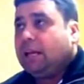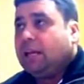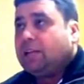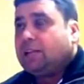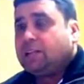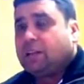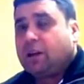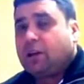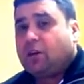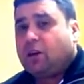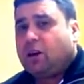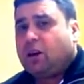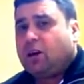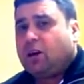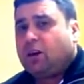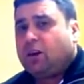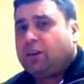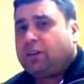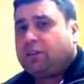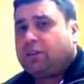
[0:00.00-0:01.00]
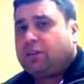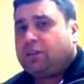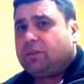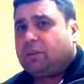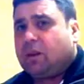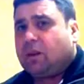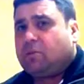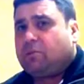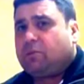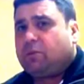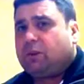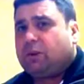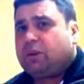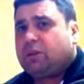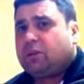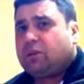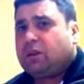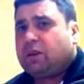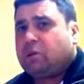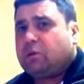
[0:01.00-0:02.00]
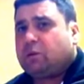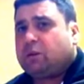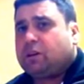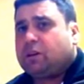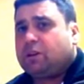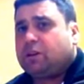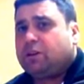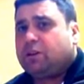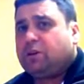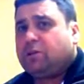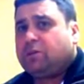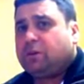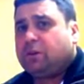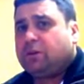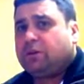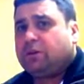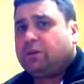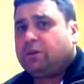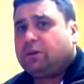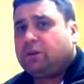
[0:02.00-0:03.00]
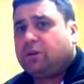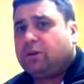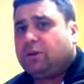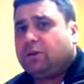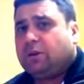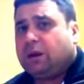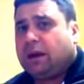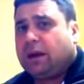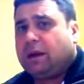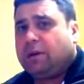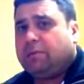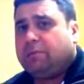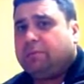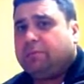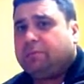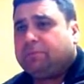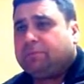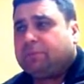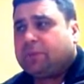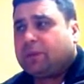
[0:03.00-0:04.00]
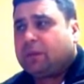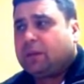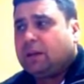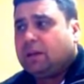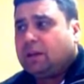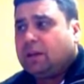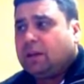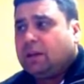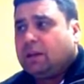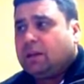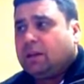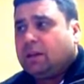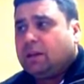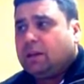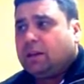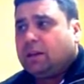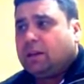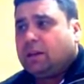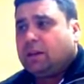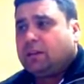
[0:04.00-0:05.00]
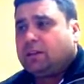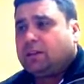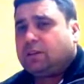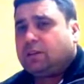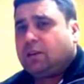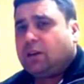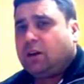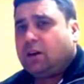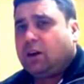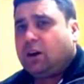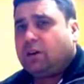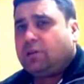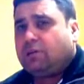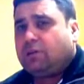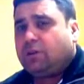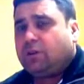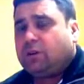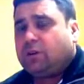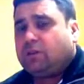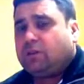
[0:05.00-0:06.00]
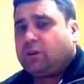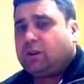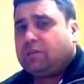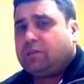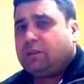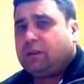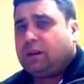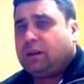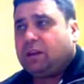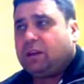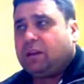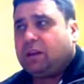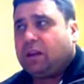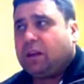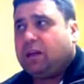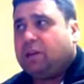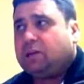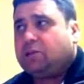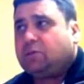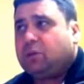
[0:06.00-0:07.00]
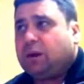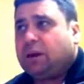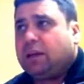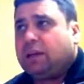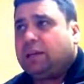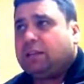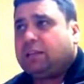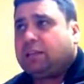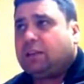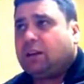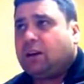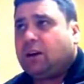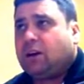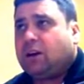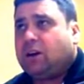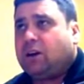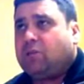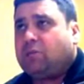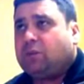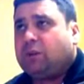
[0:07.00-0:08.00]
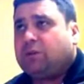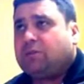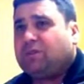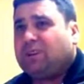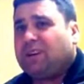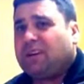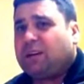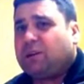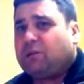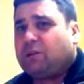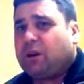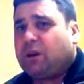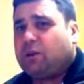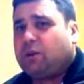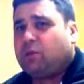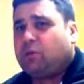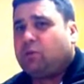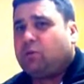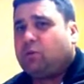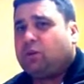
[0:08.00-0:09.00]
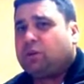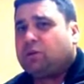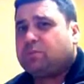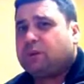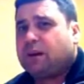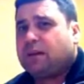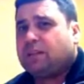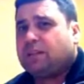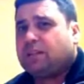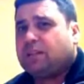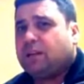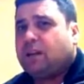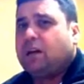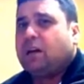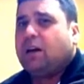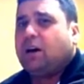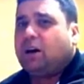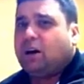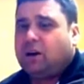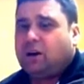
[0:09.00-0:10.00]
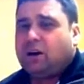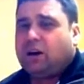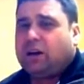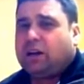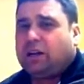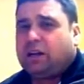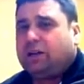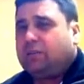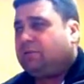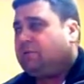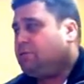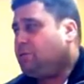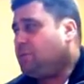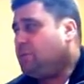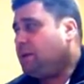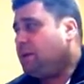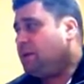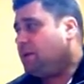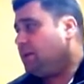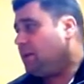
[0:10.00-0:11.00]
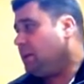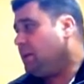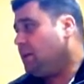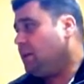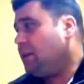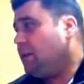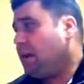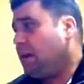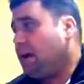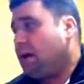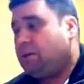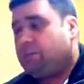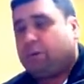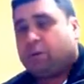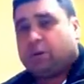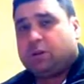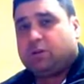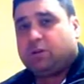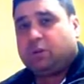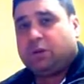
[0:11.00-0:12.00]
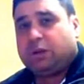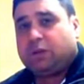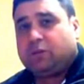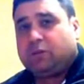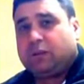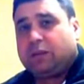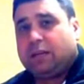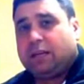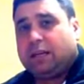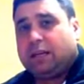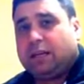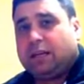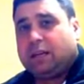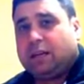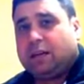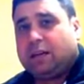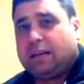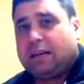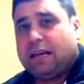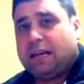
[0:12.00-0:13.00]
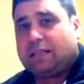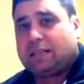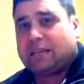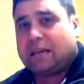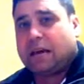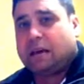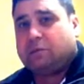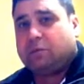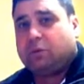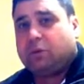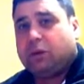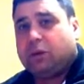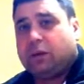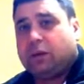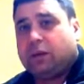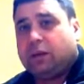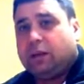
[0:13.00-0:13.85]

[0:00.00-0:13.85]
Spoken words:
So I'm pretty sure that would contribute to the high final gravity, as well as I don't believe I aerated the wort as much. I fermented in my 23 litre glass carboy.